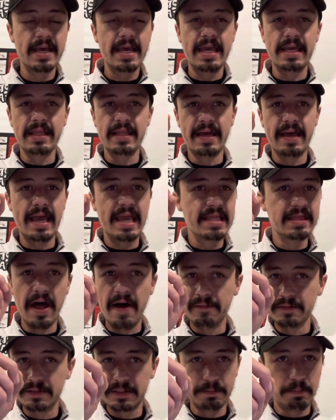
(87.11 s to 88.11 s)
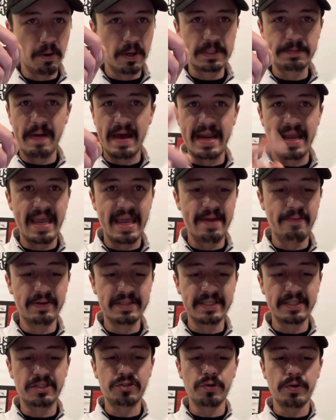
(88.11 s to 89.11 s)
He he loves sports betting. He
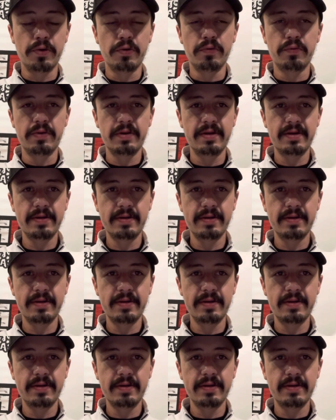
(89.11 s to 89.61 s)
was a true